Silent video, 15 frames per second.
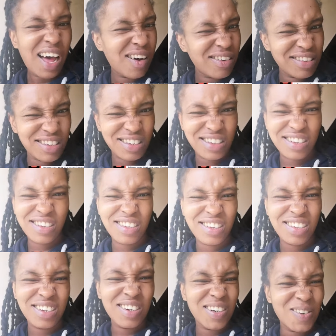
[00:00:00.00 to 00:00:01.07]
Now,
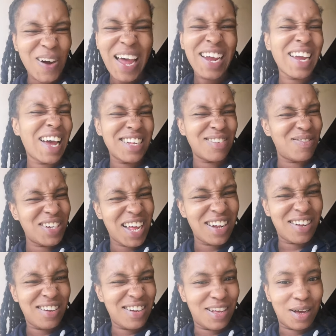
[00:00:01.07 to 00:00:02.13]
white guys have
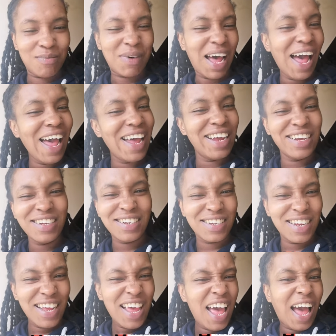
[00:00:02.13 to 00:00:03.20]
done a lot, but I